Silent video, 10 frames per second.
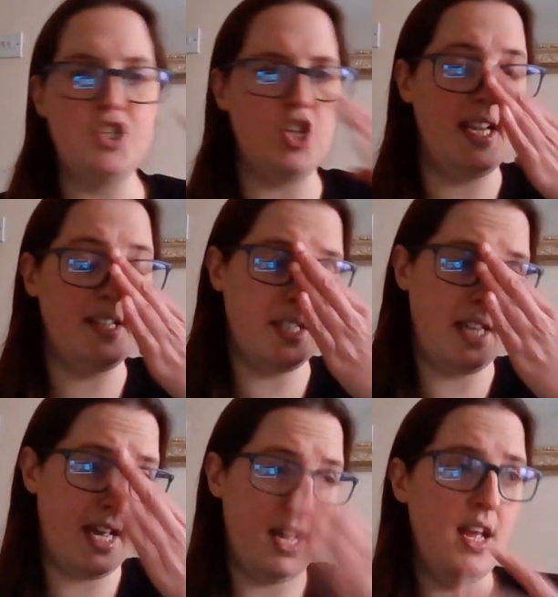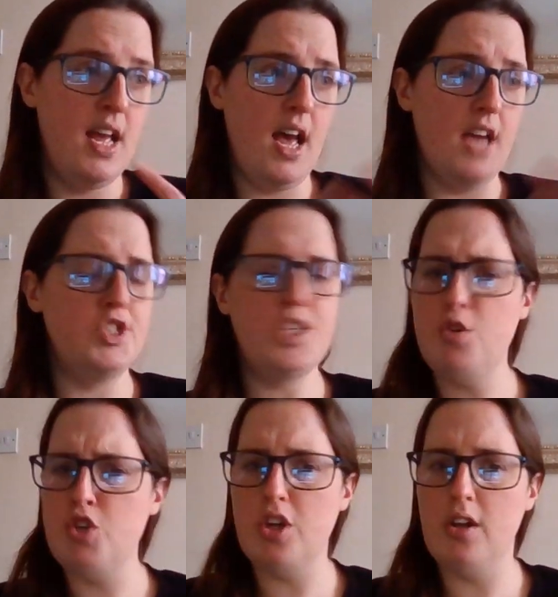She is a
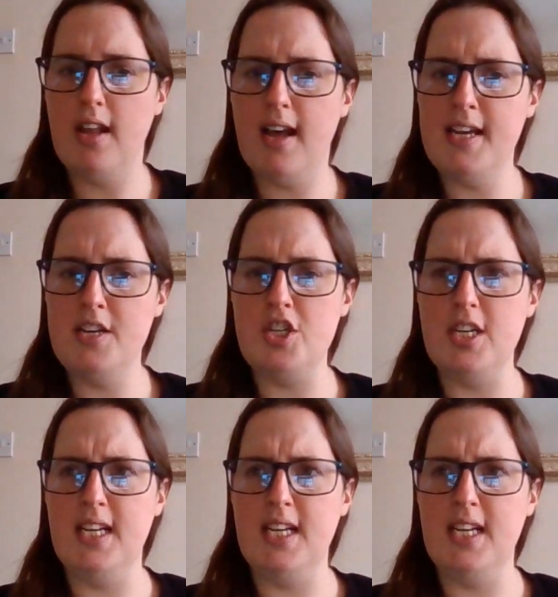socialite.